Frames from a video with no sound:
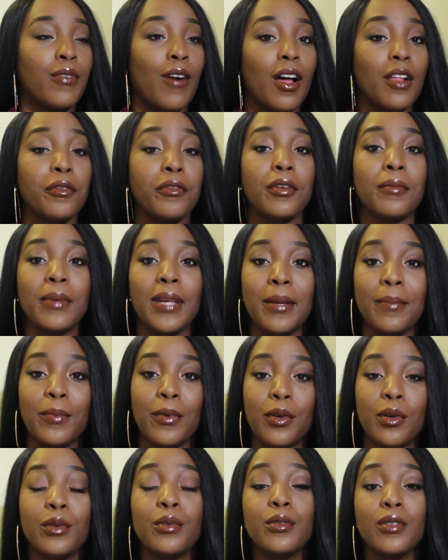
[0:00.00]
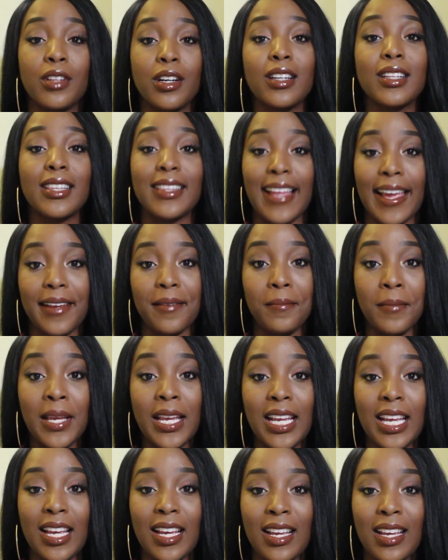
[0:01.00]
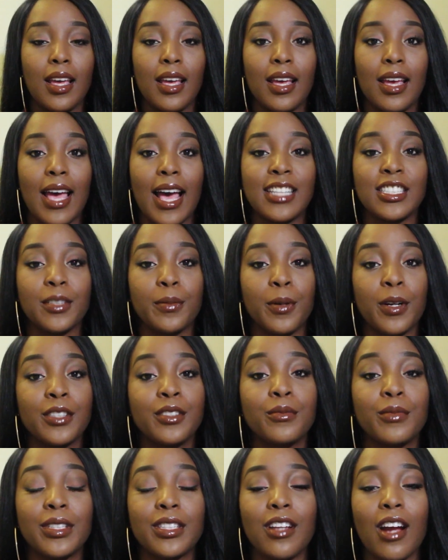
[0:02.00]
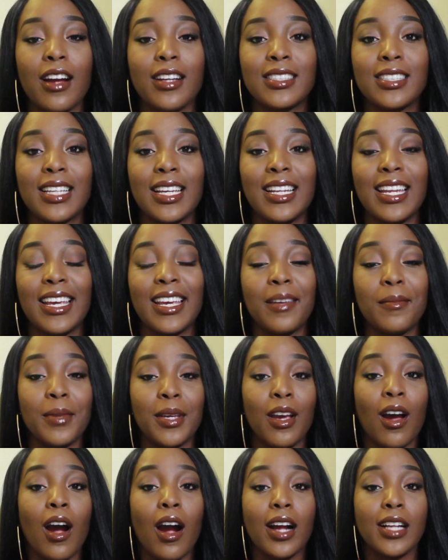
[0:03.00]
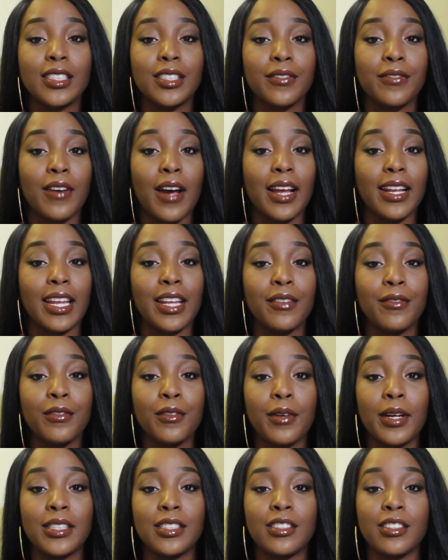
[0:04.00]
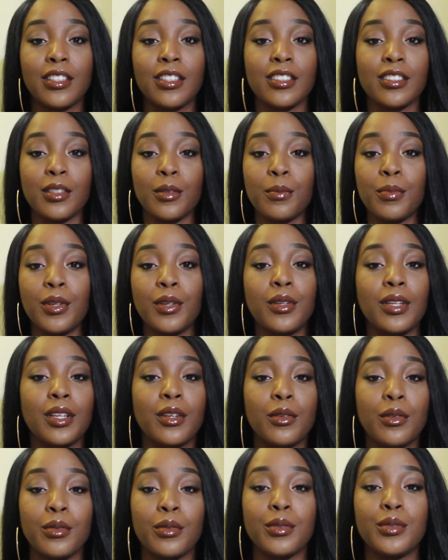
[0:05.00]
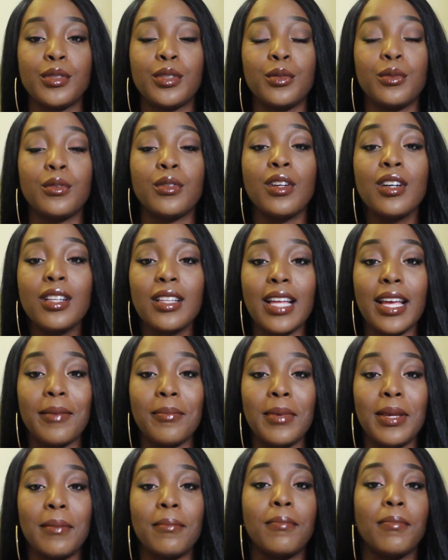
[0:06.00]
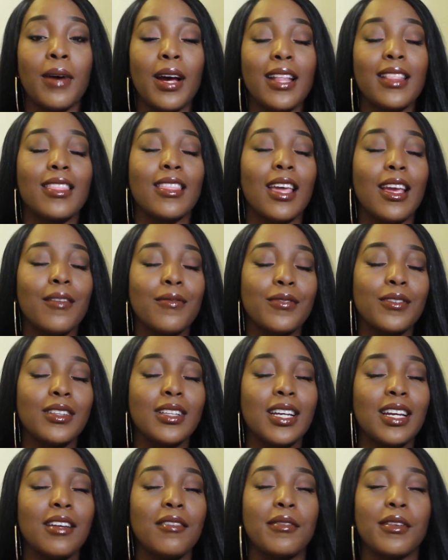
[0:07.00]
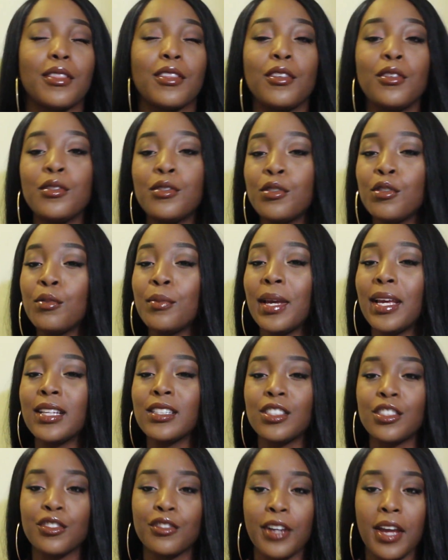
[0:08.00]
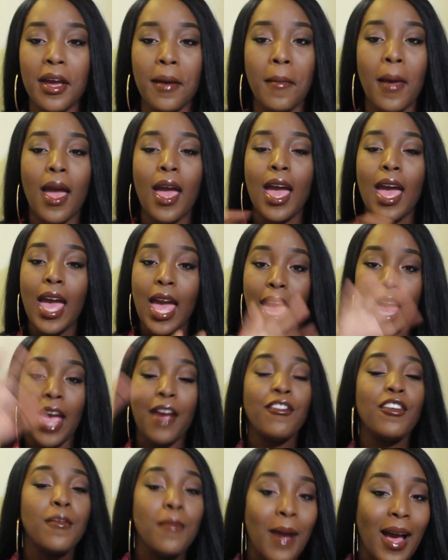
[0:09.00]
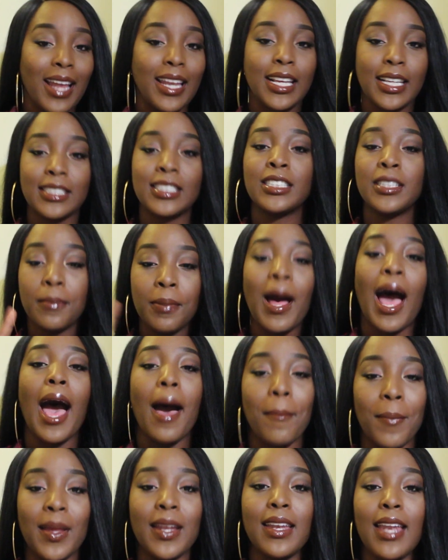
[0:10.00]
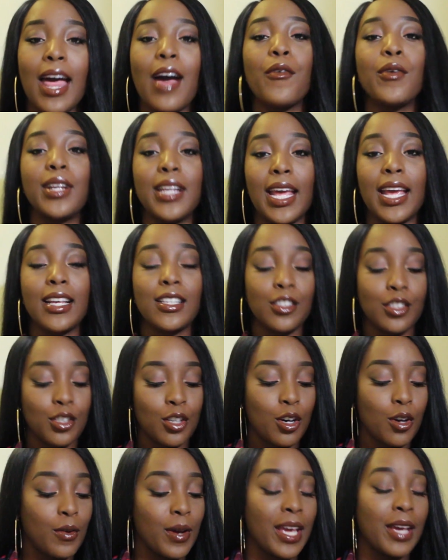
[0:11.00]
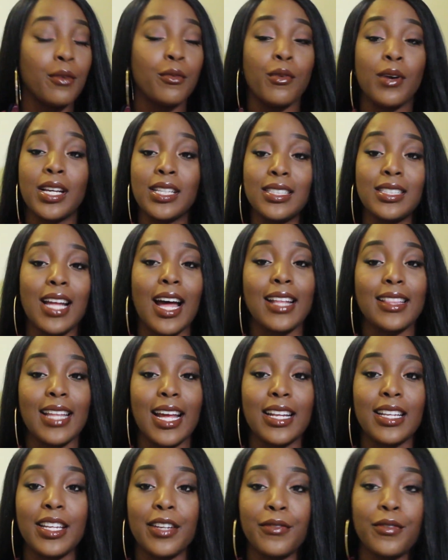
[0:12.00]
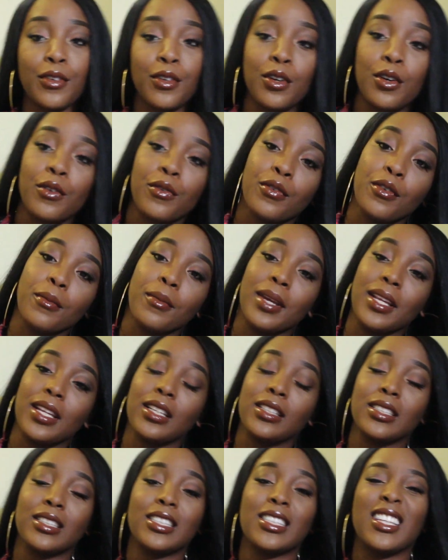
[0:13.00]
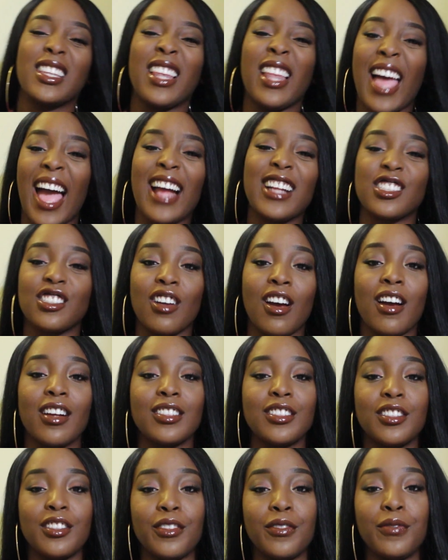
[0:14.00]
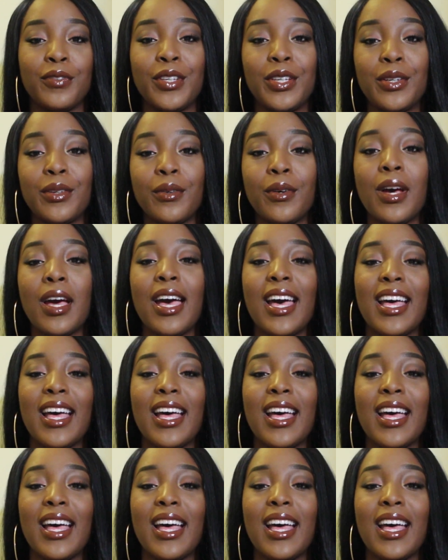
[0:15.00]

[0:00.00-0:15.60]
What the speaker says: following people who looked like me. As a person with dark skin, it can be hard to find influencers or beauty gurus who look like me, but thankfully with YouTube, Instagram, everybody is shop-hopping nowadays, so it was not that difficult for me to just latch on to the few.